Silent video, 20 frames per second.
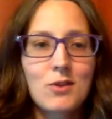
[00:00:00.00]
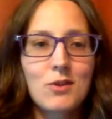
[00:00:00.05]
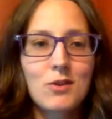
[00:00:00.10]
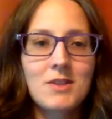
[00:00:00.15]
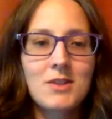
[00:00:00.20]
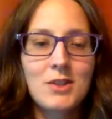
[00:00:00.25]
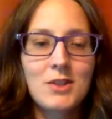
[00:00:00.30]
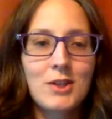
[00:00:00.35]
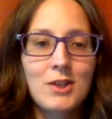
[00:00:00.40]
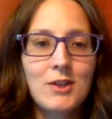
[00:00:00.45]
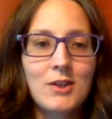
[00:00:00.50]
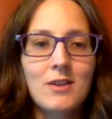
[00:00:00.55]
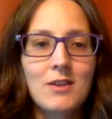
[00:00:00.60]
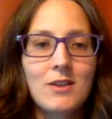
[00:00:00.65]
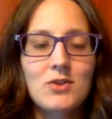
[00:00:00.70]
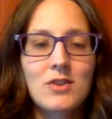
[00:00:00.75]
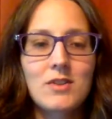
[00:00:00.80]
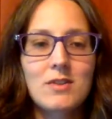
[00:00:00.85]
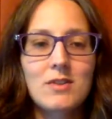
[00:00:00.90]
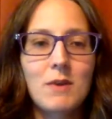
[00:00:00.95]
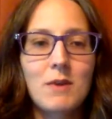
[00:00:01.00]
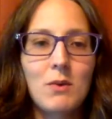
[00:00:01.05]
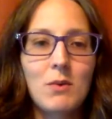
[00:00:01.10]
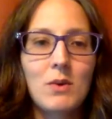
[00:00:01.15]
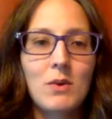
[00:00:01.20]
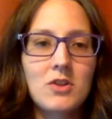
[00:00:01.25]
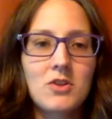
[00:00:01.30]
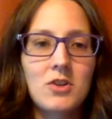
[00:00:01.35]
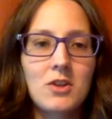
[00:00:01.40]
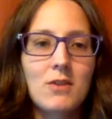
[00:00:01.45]
the material just by
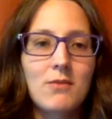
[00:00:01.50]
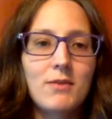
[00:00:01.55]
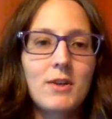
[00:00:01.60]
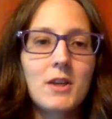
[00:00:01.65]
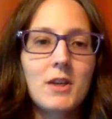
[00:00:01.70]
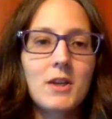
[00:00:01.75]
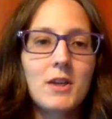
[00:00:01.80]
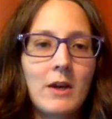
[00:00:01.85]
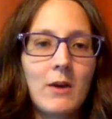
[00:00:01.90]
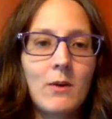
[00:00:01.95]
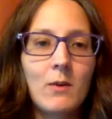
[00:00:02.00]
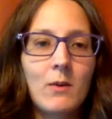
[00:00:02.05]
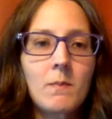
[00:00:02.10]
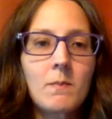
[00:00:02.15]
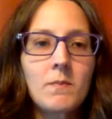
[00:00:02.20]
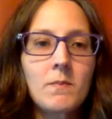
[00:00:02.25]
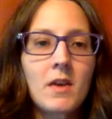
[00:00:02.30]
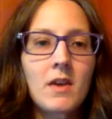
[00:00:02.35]
watching a video,